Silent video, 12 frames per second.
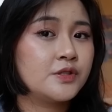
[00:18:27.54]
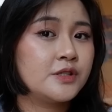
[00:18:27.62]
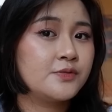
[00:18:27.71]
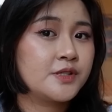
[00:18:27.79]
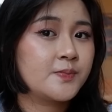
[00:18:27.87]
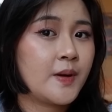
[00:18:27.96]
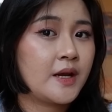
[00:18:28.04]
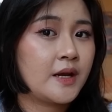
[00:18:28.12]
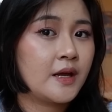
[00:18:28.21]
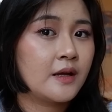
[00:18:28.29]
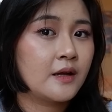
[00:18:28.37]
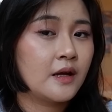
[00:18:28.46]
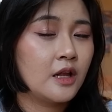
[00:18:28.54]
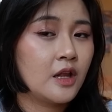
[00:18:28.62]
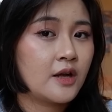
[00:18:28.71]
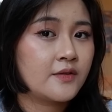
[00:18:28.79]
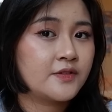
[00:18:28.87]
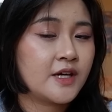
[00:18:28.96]
she was spending a
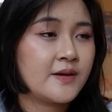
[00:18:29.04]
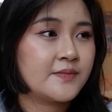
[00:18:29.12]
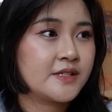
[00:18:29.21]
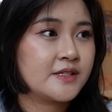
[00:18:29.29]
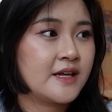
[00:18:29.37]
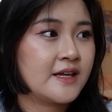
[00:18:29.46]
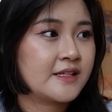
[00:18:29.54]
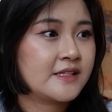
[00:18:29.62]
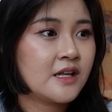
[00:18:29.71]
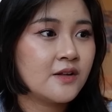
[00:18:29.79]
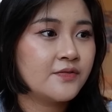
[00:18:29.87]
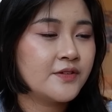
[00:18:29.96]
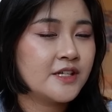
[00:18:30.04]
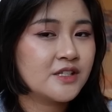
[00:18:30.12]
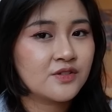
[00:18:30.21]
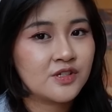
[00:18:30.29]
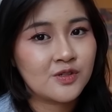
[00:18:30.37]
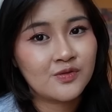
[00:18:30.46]
lot of time just taking selfies,
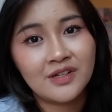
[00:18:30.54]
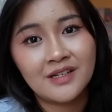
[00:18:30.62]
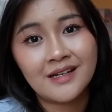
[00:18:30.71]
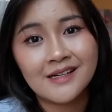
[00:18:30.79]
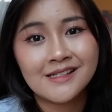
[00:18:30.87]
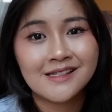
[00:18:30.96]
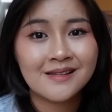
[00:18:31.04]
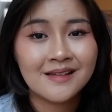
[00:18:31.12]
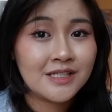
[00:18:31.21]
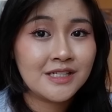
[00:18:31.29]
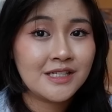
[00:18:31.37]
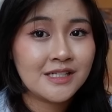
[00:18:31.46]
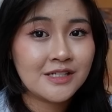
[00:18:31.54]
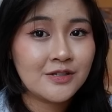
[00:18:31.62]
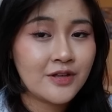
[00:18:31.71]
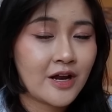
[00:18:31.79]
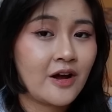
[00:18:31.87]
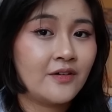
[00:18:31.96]
which is really nice because she doesn't
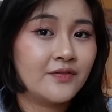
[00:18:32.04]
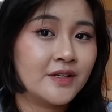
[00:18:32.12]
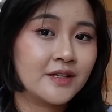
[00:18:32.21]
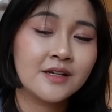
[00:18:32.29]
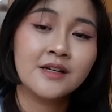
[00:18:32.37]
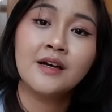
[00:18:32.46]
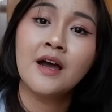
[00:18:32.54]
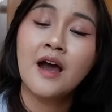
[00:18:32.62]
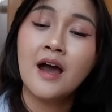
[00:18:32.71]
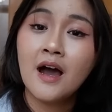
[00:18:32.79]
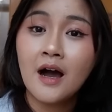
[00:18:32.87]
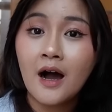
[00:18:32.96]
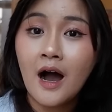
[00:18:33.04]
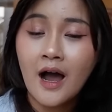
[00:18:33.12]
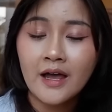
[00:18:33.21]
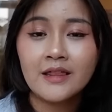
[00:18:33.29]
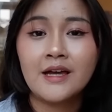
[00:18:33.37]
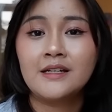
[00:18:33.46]
do that often.
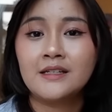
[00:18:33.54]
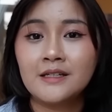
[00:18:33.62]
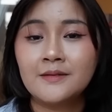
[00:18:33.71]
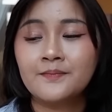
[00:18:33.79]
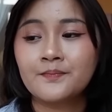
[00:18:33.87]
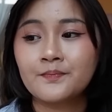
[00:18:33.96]
I liked it.